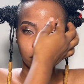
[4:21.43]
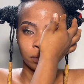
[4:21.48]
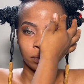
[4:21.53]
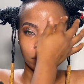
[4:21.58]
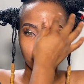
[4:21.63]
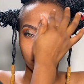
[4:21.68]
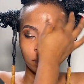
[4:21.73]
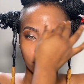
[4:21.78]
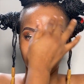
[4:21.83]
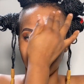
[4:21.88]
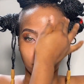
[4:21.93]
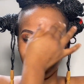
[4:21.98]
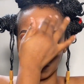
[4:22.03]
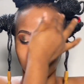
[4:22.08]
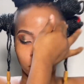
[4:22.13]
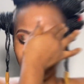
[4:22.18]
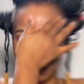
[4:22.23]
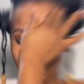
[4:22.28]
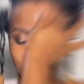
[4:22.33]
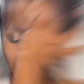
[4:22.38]

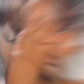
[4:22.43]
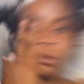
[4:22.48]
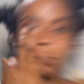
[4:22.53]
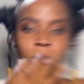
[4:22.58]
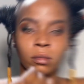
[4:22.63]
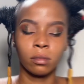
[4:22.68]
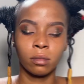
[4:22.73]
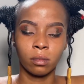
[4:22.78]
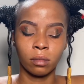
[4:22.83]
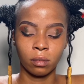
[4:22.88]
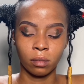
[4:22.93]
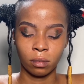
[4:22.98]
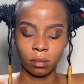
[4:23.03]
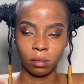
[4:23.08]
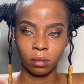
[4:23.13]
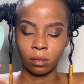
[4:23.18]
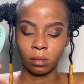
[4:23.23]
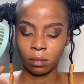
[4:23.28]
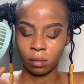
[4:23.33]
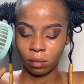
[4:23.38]
Rimmel primer
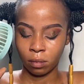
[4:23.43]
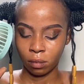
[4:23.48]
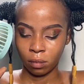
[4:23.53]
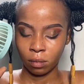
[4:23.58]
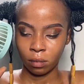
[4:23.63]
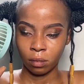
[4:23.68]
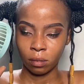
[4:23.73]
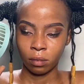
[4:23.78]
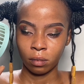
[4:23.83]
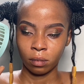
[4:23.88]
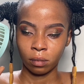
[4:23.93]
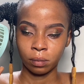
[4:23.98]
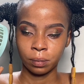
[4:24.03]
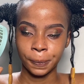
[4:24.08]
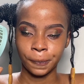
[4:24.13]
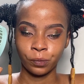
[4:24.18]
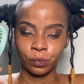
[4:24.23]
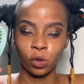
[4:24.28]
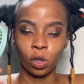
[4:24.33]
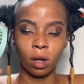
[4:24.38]
to prime
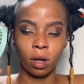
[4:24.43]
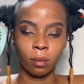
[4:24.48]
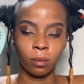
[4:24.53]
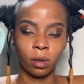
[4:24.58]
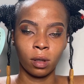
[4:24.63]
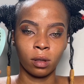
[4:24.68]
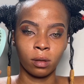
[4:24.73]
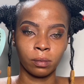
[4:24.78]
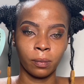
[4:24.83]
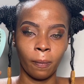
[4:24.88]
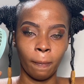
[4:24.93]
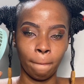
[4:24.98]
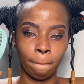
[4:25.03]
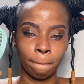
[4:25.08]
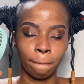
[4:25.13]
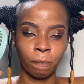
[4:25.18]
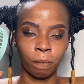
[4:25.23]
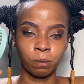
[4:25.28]
her face.